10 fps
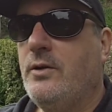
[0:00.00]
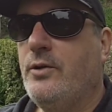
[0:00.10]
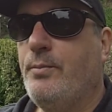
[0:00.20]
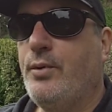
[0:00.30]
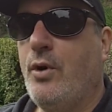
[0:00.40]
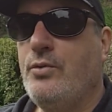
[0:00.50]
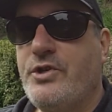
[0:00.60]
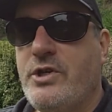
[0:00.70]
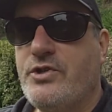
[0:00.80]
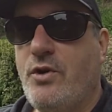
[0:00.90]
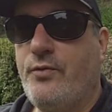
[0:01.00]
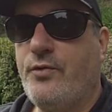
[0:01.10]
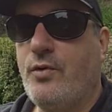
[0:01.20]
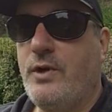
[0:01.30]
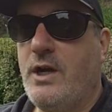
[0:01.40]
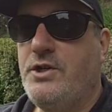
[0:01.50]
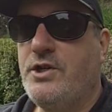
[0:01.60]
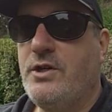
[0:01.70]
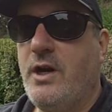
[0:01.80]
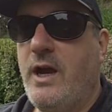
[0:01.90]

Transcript: the process of creation,